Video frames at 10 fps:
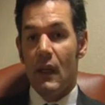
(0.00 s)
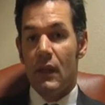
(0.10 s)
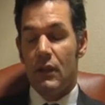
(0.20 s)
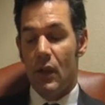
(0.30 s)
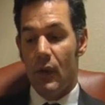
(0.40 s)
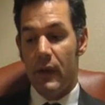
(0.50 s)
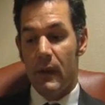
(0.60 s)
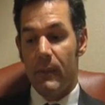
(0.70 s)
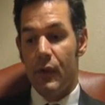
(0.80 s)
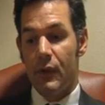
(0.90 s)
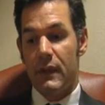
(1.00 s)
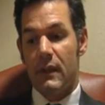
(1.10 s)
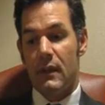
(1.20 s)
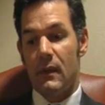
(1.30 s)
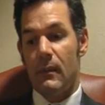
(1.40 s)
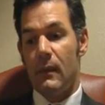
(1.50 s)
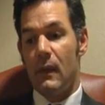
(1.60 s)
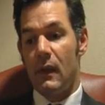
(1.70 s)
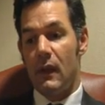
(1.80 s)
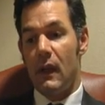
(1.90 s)
So the immune system,
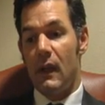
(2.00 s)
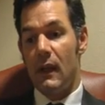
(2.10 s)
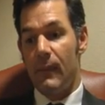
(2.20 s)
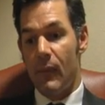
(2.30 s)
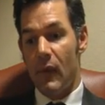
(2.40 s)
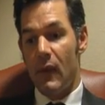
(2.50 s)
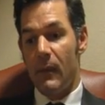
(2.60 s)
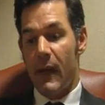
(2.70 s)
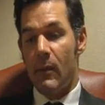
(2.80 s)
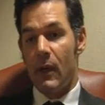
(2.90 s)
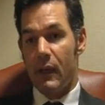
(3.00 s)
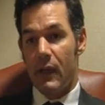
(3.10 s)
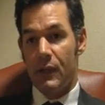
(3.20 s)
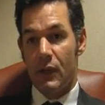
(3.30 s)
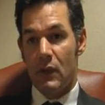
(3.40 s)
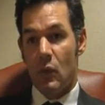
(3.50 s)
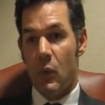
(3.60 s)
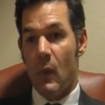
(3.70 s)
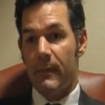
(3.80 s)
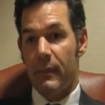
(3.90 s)
the biomarker I chose was
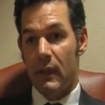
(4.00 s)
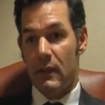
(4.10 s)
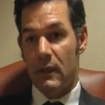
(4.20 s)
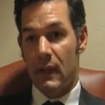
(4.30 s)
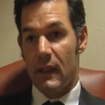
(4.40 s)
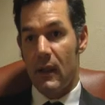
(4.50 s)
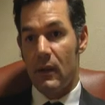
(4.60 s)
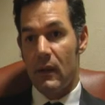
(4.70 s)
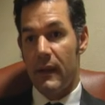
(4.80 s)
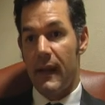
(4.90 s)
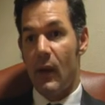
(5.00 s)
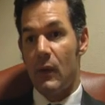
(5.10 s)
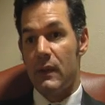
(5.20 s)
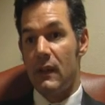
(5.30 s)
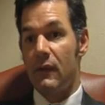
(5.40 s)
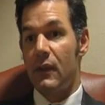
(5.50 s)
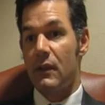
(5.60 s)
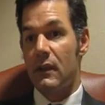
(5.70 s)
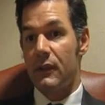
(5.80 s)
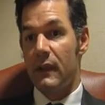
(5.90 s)
white blood cell count, and that was
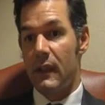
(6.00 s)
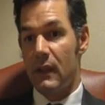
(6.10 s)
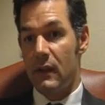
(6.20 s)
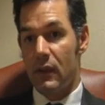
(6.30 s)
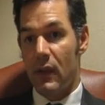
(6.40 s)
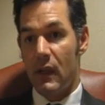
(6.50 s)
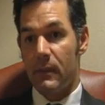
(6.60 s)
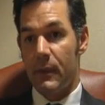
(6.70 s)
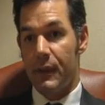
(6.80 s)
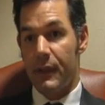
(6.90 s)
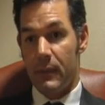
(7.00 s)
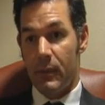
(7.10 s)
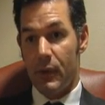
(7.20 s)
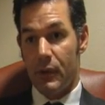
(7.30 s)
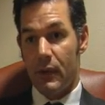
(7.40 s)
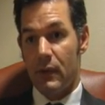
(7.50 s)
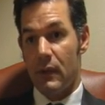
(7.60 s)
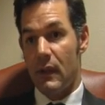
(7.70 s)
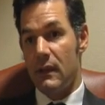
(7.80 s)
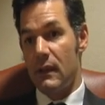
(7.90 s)
inversely related to chronic mercury exposure
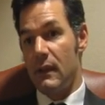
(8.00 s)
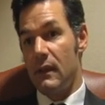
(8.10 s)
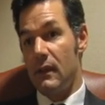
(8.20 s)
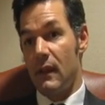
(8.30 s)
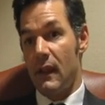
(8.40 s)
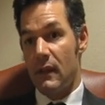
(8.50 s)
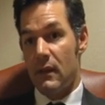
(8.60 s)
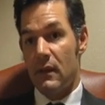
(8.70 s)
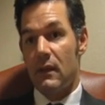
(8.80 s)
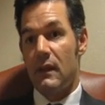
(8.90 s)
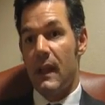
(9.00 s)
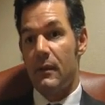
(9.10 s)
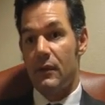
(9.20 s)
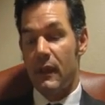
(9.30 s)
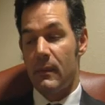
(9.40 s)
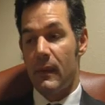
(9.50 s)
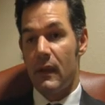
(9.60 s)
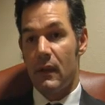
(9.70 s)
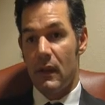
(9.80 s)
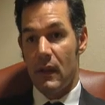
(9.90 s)
as demonstrated
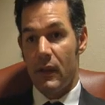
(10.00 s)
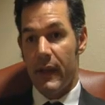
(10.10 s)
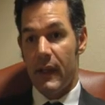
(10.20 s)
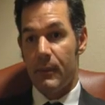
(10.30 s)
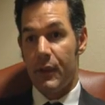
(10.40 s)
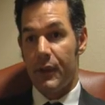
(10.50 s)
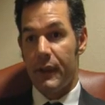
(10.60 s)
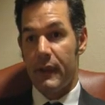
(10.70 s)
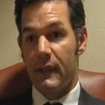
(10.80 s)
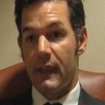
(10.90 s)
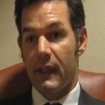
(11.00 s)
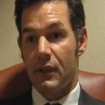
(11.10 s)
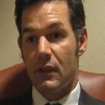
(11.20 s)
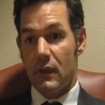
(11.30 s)
by inorganic mercury detection.